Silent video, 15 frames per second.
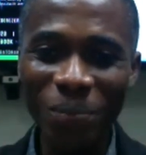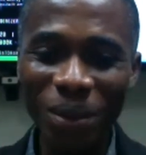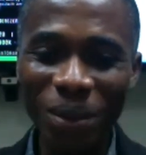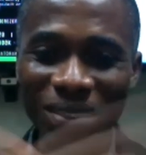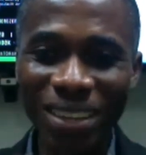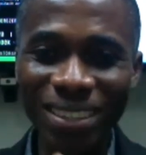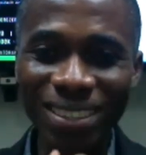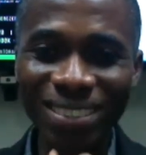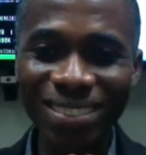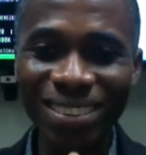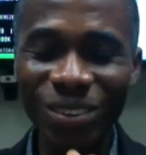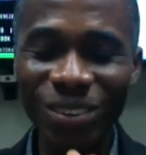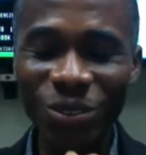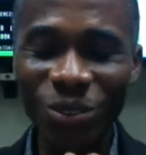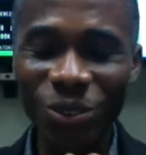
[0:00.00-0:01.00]
us
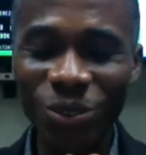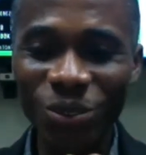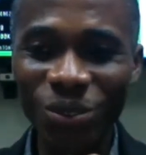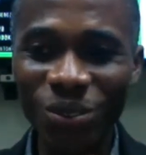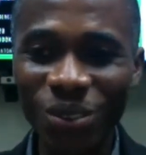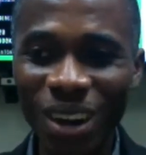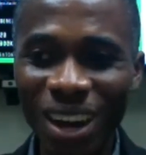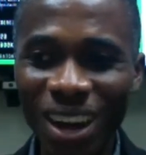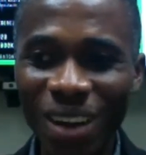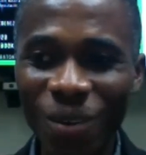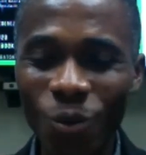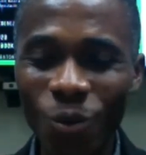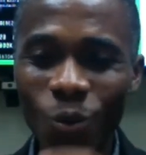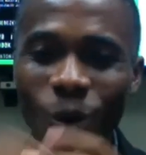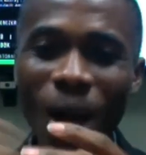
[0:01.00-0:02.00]
understand also,
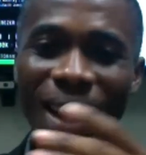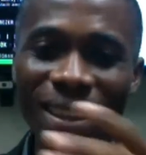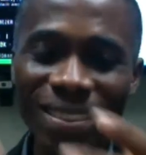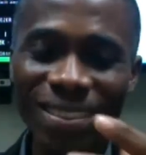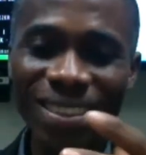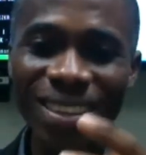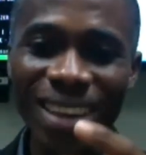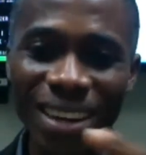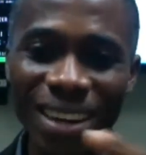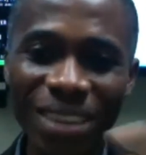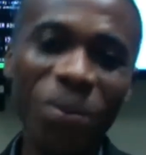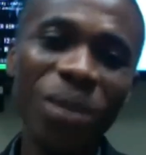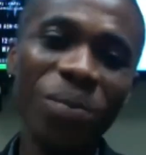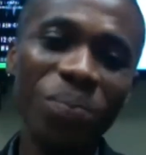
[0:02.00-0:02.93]
why is it that, I mean,